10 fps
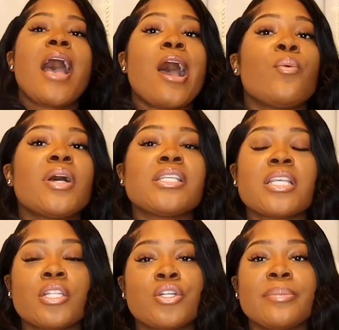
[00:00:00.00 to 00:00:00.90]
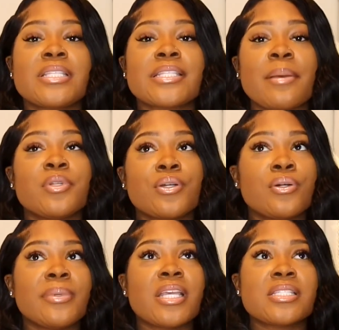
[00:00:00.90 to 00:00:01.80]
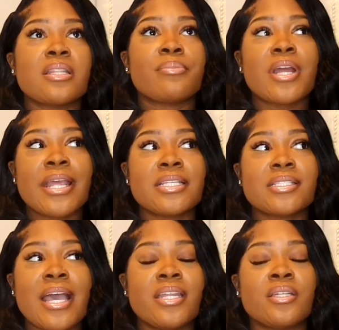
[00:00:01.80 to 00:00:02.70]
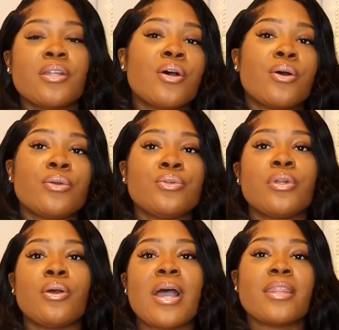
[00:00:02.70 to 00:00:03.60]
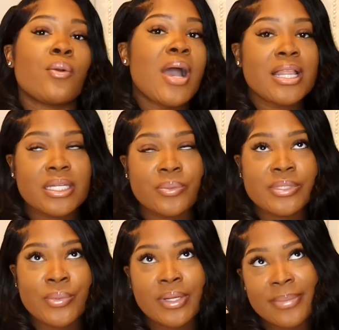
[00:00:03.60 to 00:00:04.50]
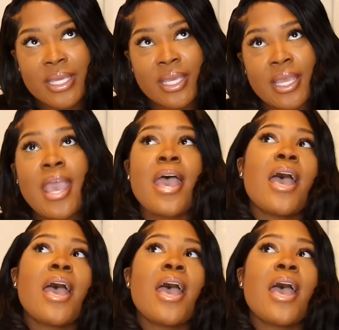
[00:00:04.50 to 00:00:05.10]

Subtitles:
I was a little bit skeptical because of the price. I didn't know, how the quality was going to be.